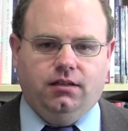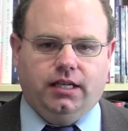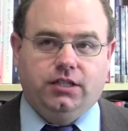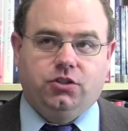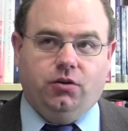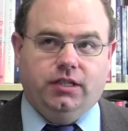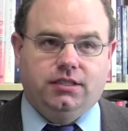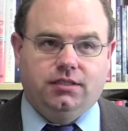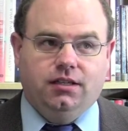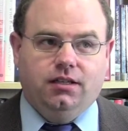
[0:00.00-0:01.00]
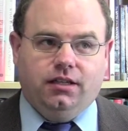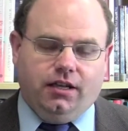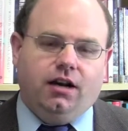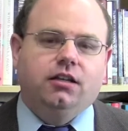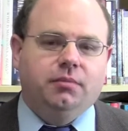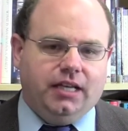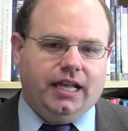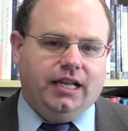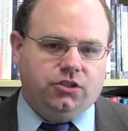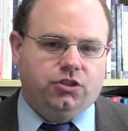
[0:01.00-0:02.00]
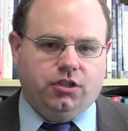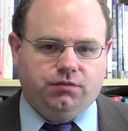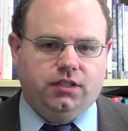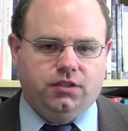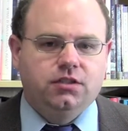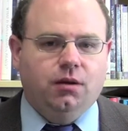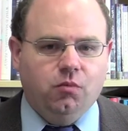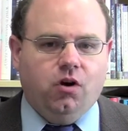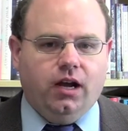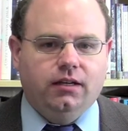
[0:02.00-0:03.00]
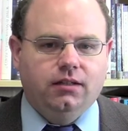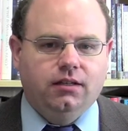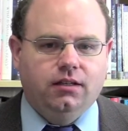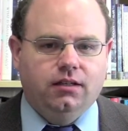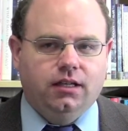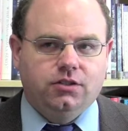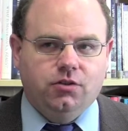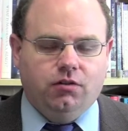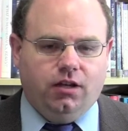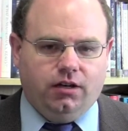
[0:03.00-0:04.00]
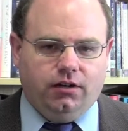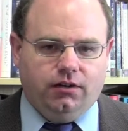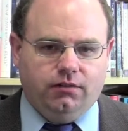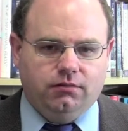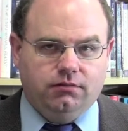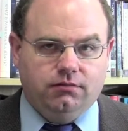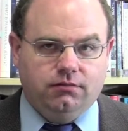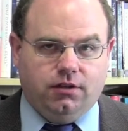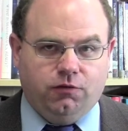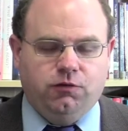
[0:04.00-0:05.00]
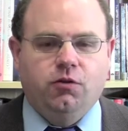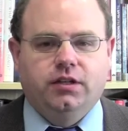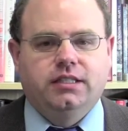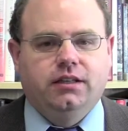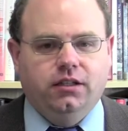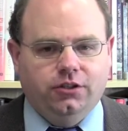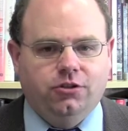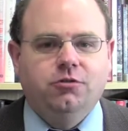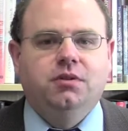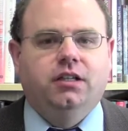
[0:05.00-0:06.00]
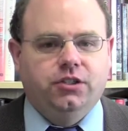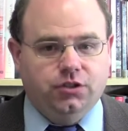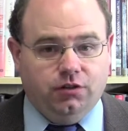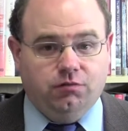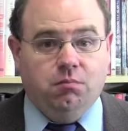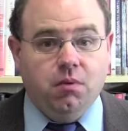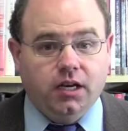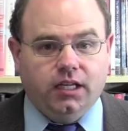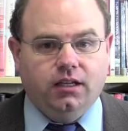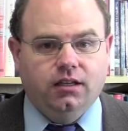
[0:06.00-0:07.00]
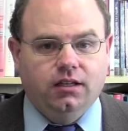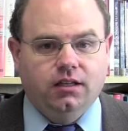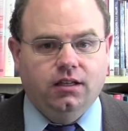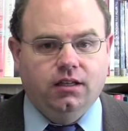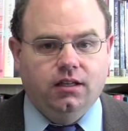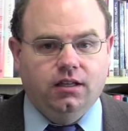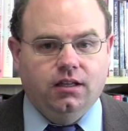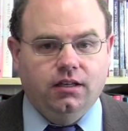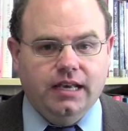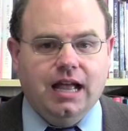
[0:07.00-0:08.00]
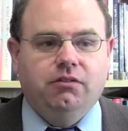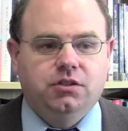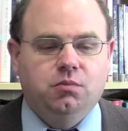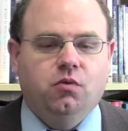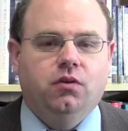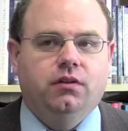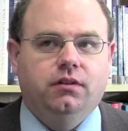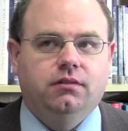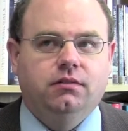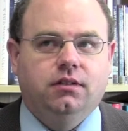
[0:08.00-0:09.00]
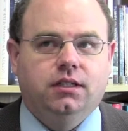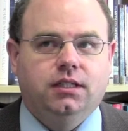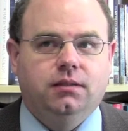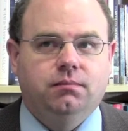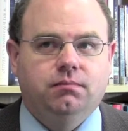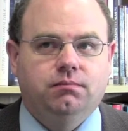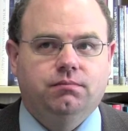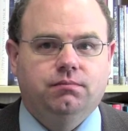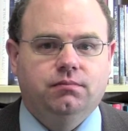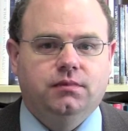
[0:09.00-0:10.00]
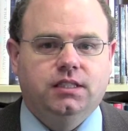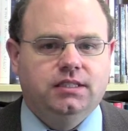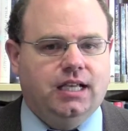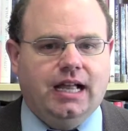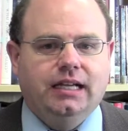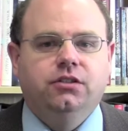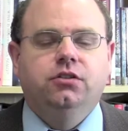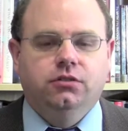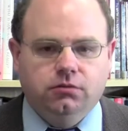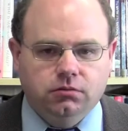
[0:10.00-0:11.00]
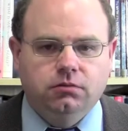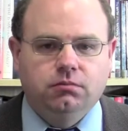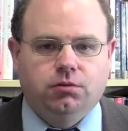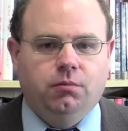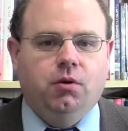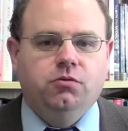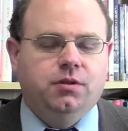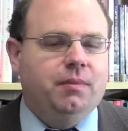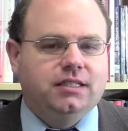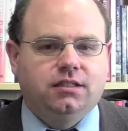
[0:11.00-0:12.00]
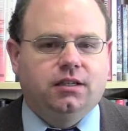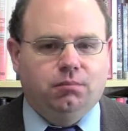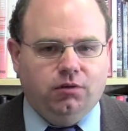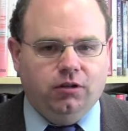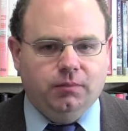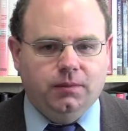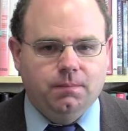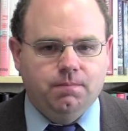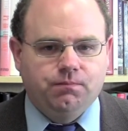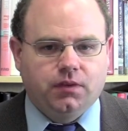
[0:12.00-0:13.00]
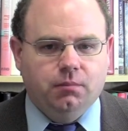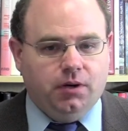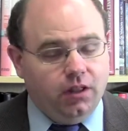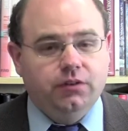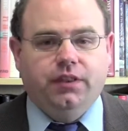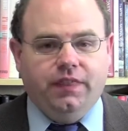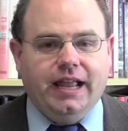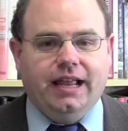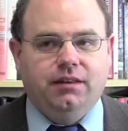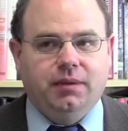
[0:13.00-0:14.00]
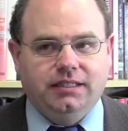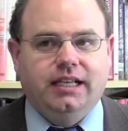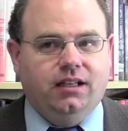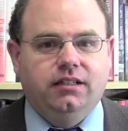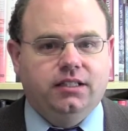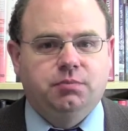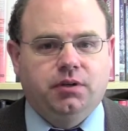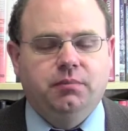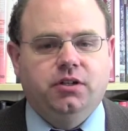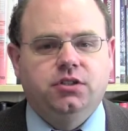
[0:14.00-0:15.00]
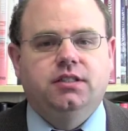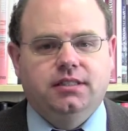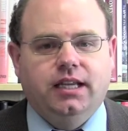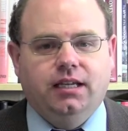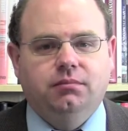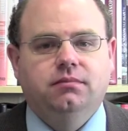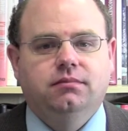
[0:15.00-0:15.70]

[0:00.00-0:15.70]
Okay, so it's the argument has shifted somewhat. It's no longer a focus on the accumulation of money. Now it's more um, designed to promote domestic employment. But other than that, the mentality is pretty much the same